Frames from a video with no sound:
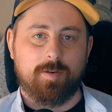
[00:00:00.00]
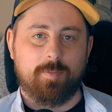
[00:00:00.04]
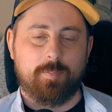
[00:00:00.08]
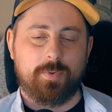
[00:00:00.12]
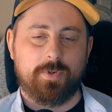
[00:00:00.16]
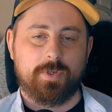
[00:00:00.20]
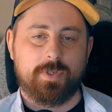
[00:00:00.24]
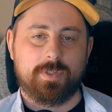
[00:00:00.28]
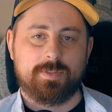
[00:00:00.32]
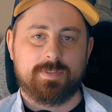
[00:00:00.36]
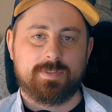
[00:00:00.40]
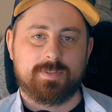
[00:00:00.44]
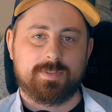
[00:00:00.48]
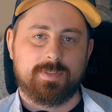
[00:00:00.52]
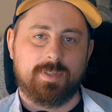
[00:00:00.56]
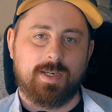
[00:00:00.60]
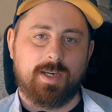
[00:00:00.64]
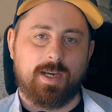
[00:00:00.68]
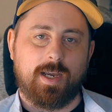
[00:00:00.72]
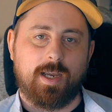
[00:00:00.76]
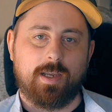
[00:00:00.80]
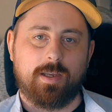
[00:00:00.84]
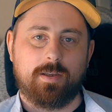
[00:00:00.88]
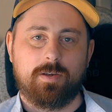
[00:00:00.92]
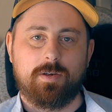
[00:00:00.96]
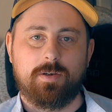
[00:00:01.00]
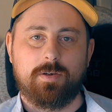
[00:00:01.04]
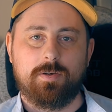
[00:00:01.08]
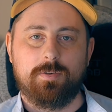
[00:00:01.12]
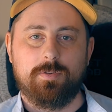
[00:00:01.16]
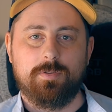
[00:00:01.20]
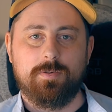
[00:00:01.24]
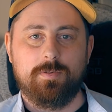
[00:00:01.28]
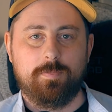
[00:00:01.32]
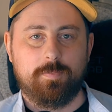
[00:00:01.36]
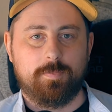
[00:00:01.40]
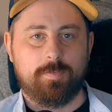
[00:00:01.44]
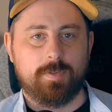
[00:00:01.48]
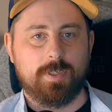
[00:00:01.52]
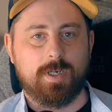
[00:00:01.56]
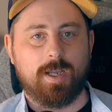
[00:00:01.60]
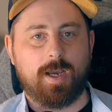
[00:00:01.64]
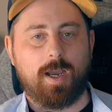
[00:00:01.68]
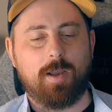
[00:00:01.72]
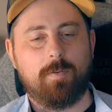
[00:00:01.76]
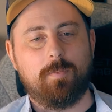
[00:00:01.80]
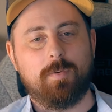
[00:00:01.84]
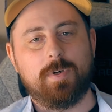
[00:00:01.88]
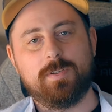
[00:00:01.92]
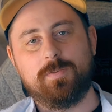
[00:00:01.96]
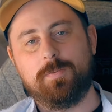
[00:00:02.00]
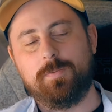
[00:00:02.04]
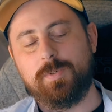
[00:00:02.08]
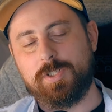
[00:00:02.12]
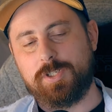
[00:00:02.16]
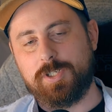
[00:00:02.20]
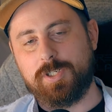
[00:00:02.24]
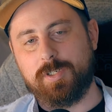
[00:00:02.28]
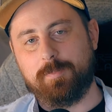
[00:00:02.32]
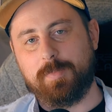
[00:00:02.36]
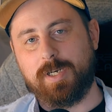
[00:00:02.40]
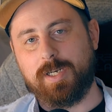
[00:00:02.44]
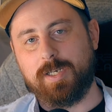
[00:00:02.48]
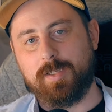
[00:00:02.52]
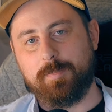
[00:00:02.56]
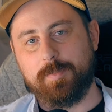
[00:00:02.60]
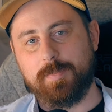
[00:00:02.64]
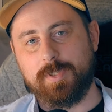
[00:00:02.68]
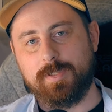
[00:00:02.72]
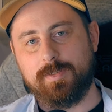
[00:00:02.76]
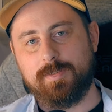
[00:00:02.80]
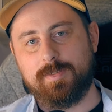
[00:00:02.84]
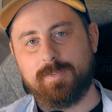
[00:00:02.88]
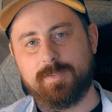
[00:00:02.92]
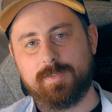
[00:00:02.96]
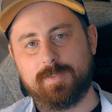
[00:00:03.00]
but I could feel I was reaching my limit.